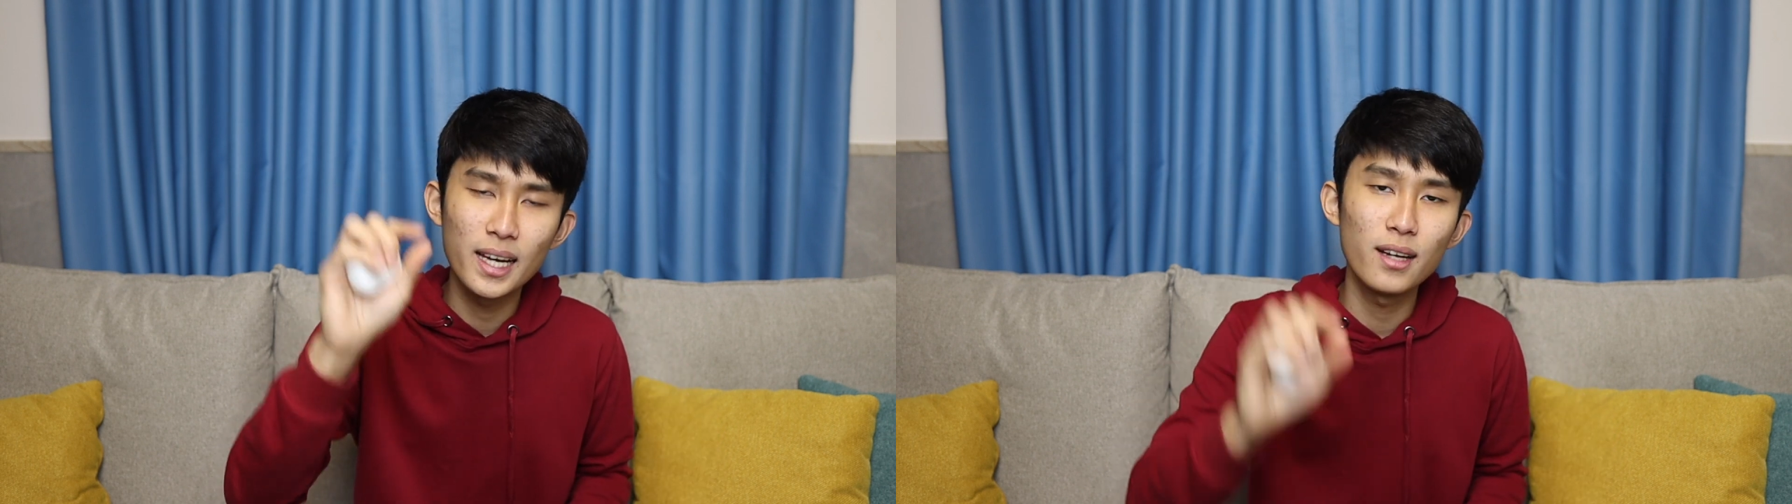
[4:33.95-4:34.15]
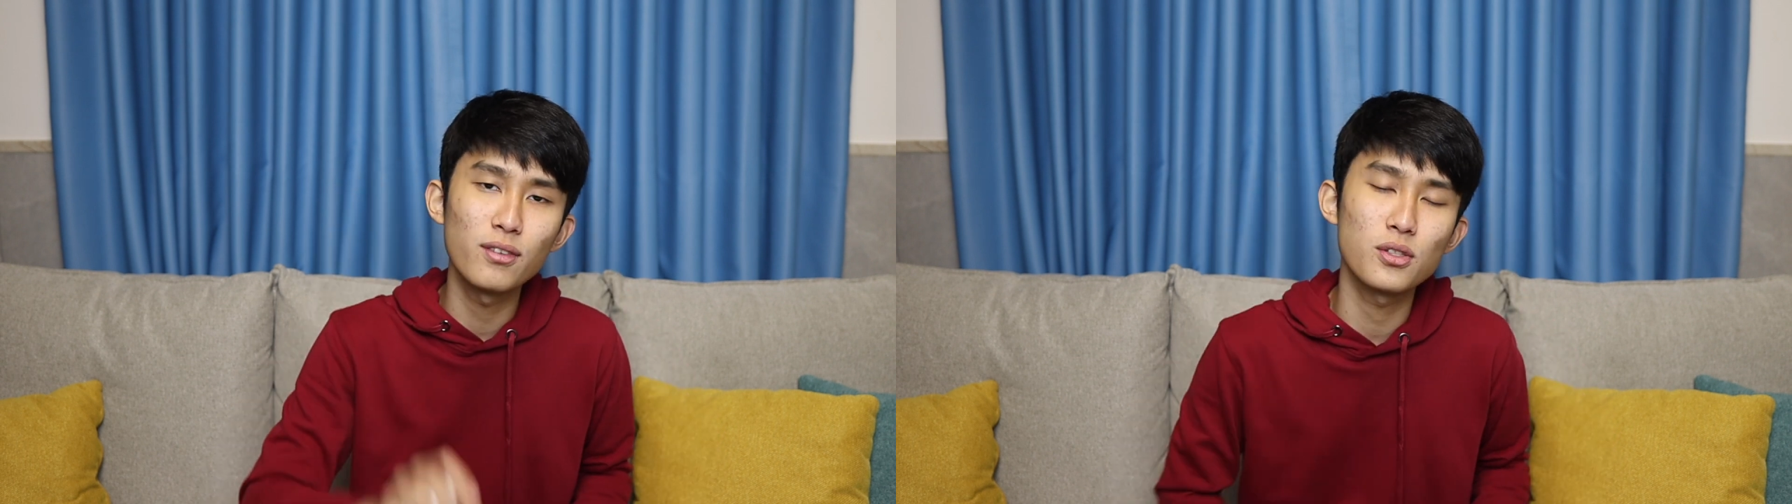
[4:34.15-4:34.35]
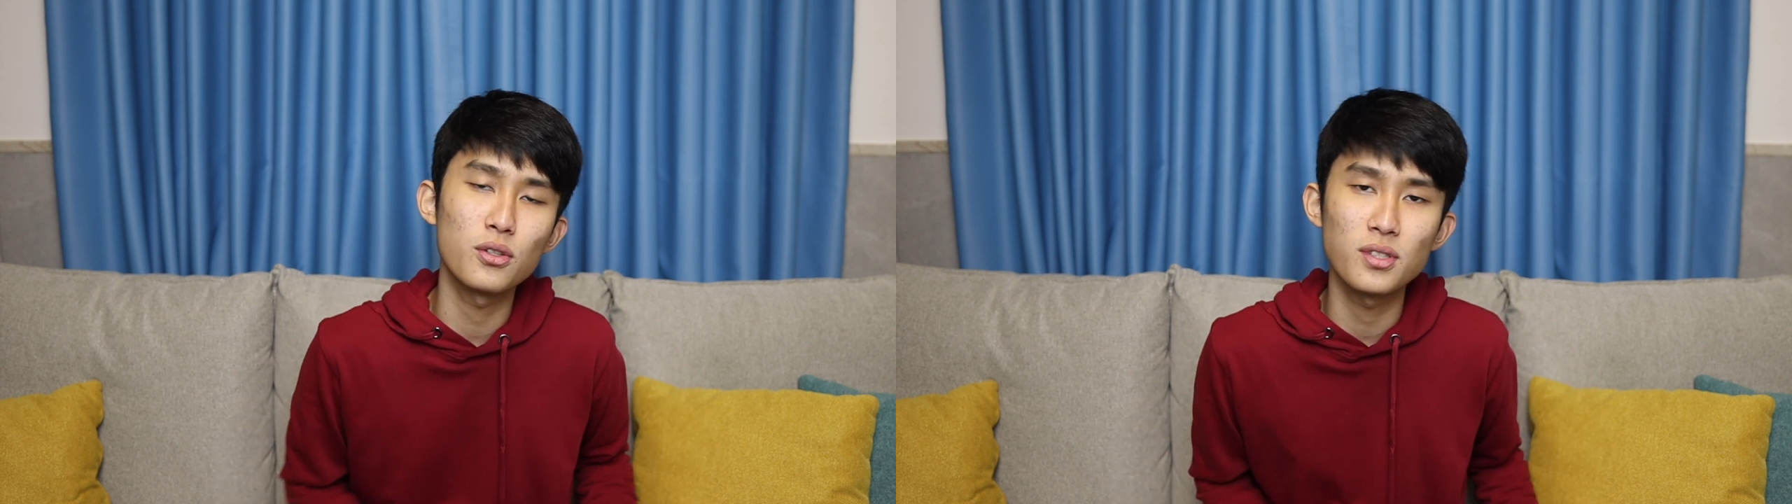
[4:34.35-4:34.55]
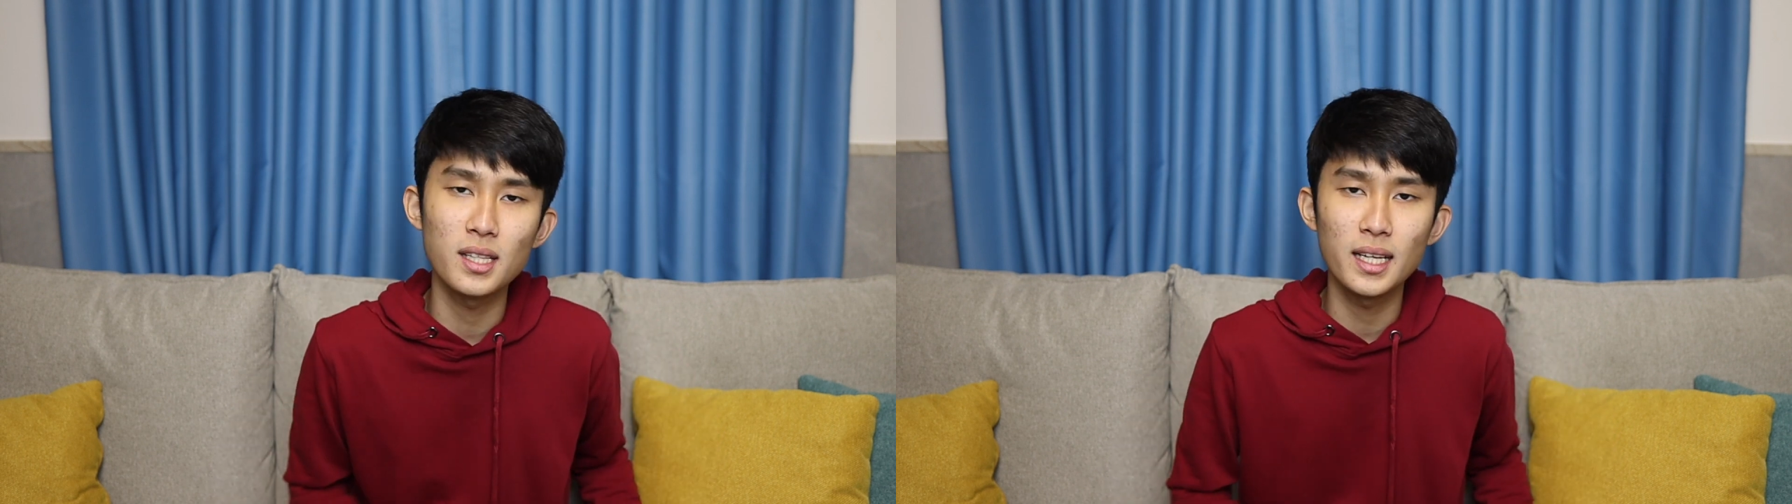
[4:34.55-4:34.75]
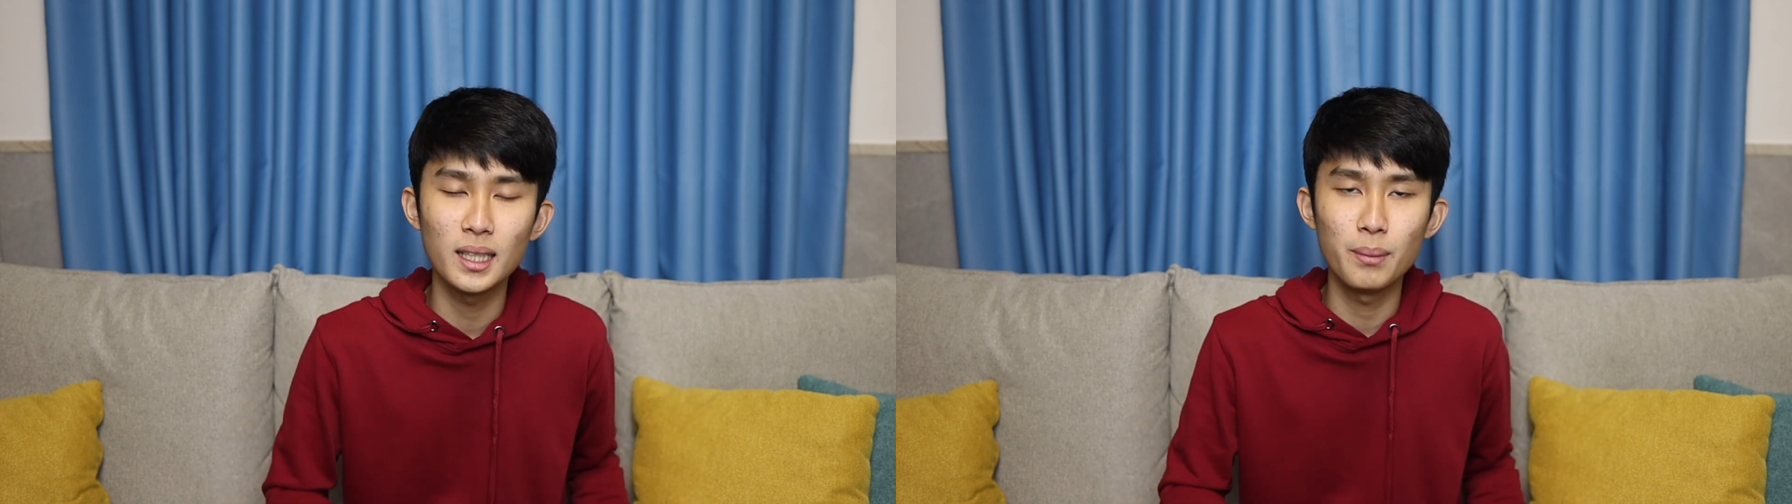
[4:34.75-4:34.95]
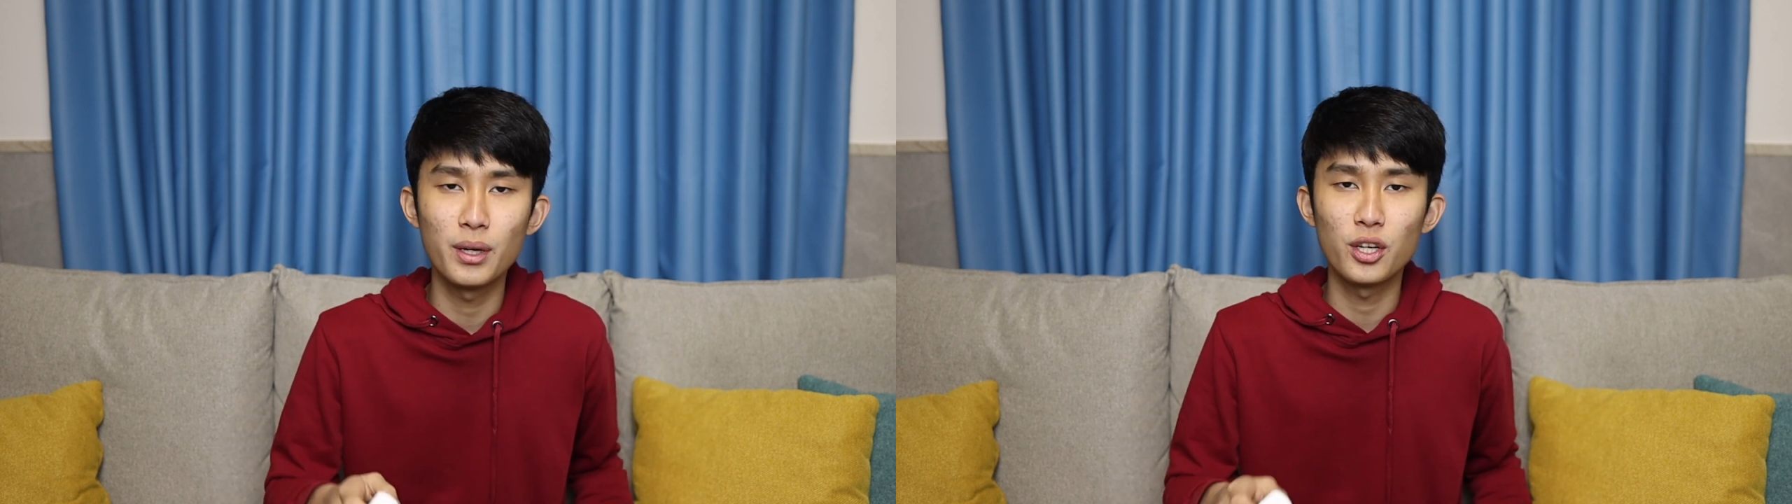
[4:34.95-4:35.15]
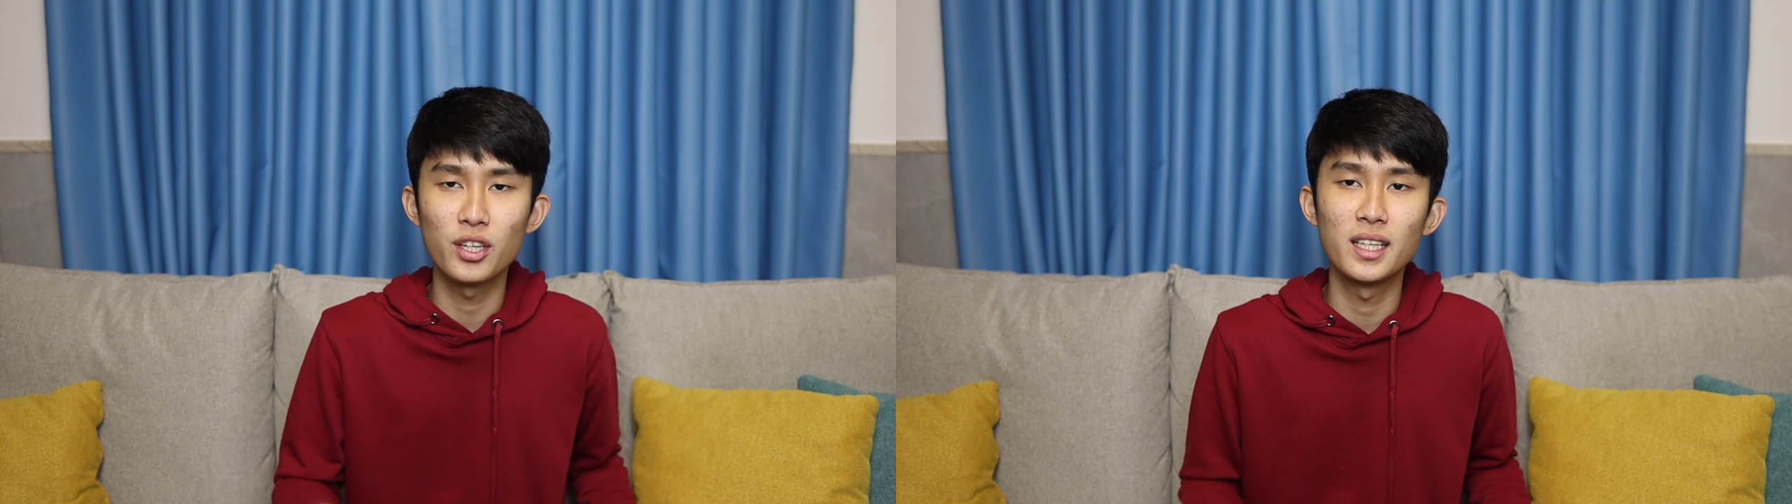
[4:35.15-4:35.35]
ever so slightly bigger